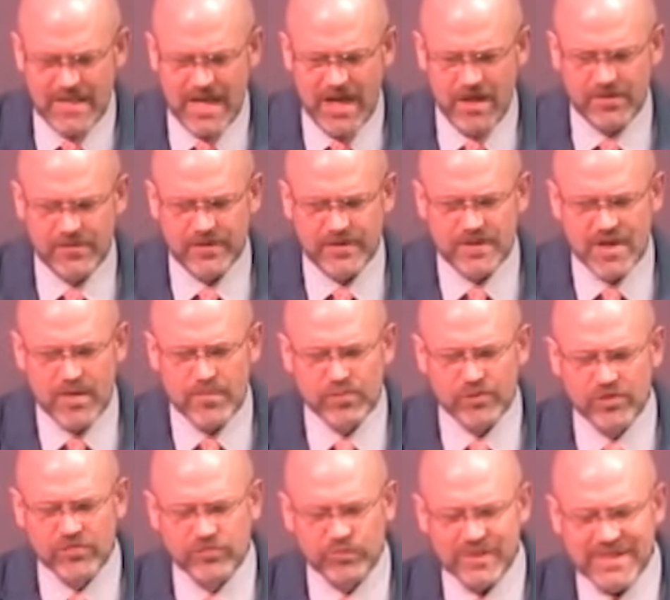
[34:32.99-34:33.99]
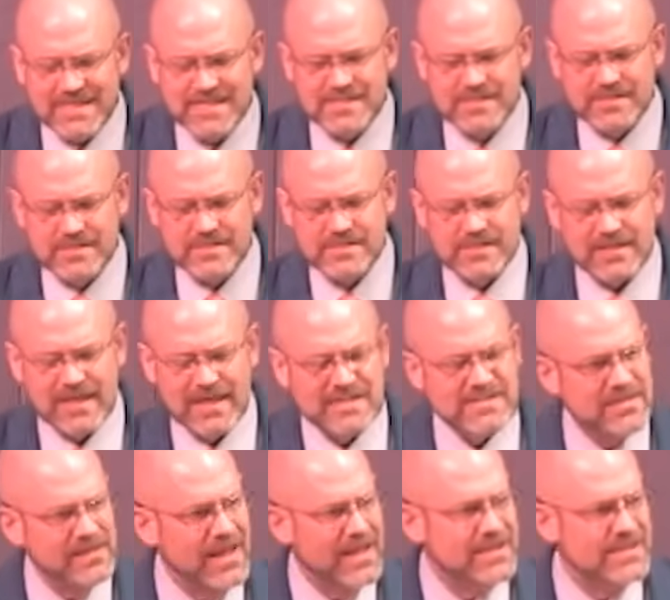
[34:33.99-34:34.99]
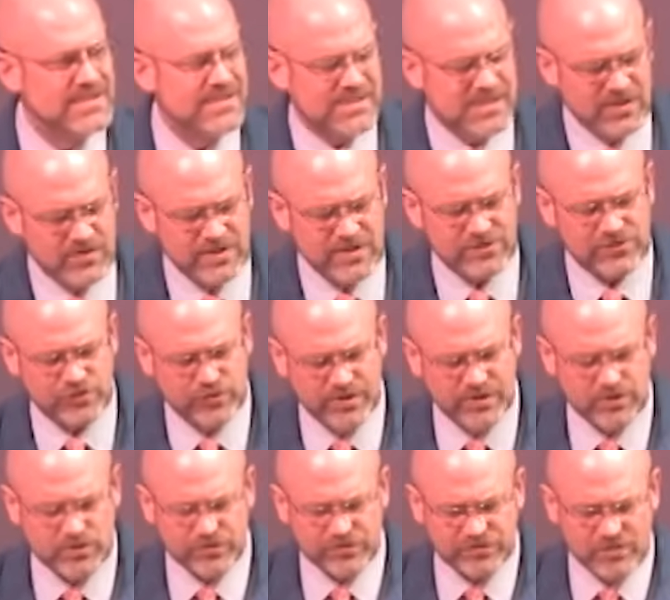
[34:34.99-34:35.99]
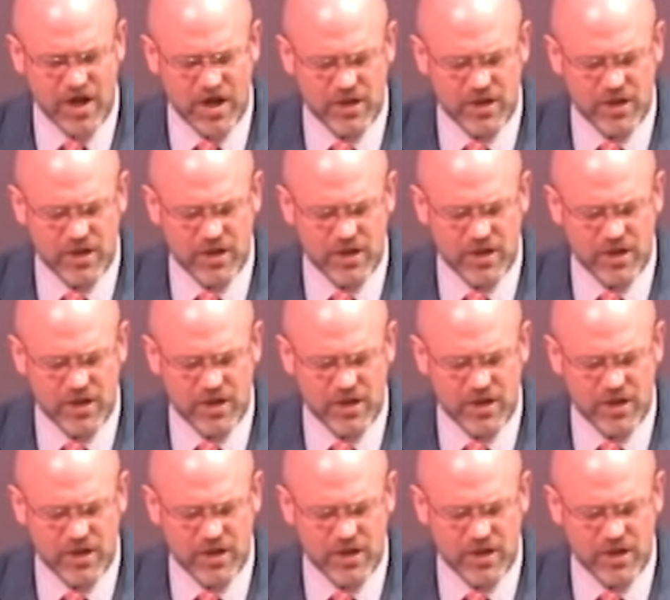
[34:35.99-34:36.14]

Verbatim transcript: Now, the number of reasons that has led serious critical